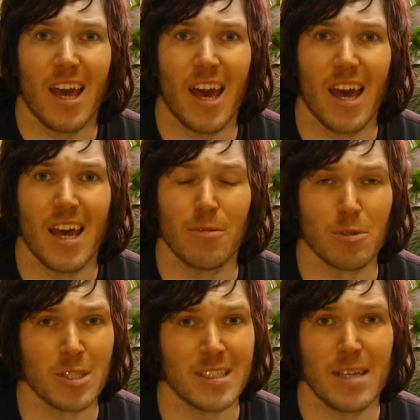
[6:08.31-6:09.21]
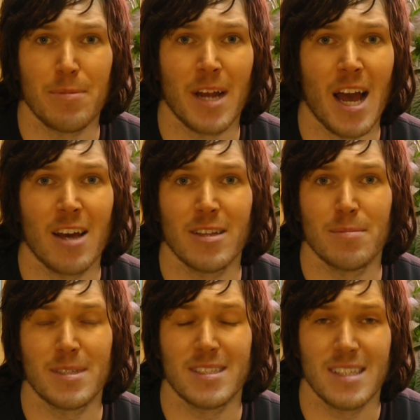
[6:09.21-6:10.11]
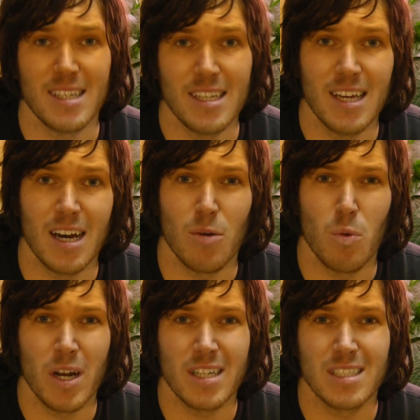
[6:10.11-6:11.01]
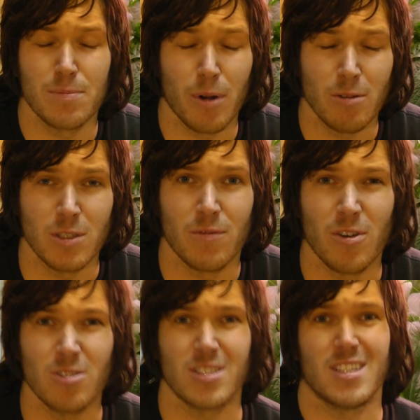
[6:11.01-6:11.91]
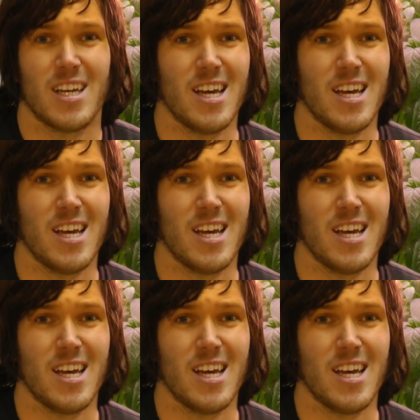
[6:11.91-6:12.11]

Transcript: and we'll just keep an eye on them to see what sprouts first,